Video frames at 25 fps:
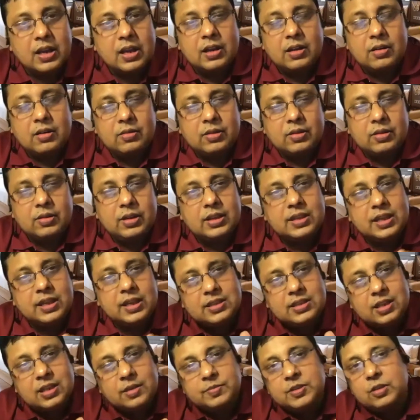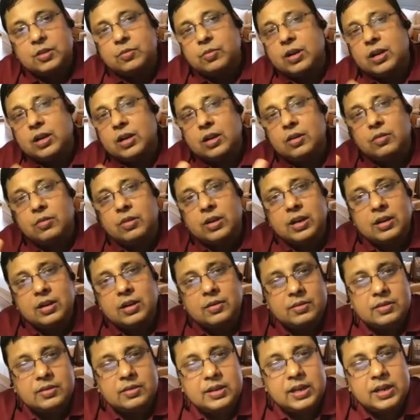Okay, then subsequently look at
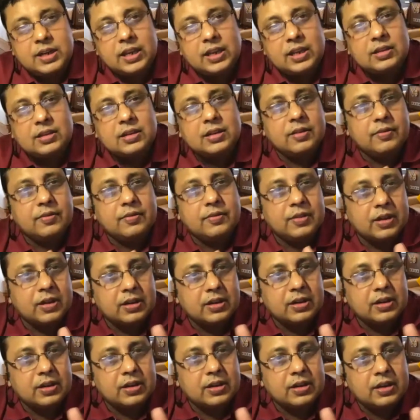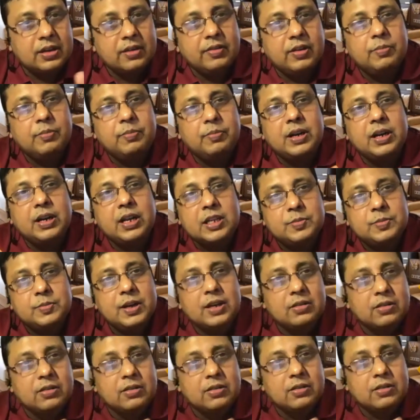taking the development aspect on it.